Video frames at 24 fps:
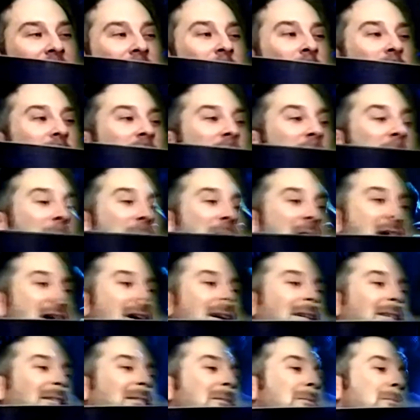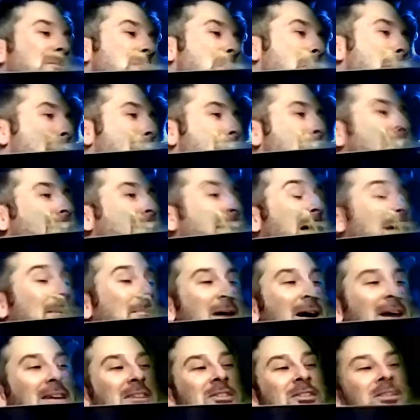over a barrel? How
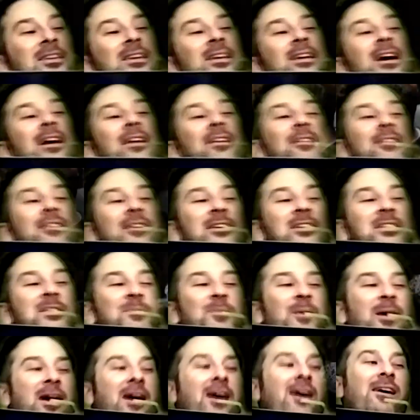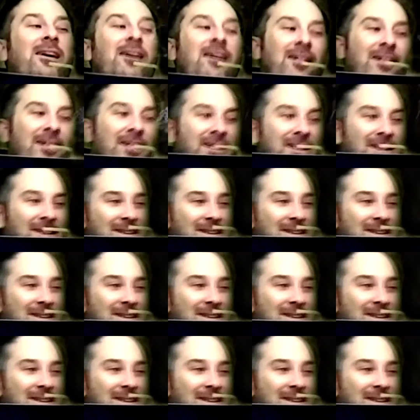about you get under this barrel?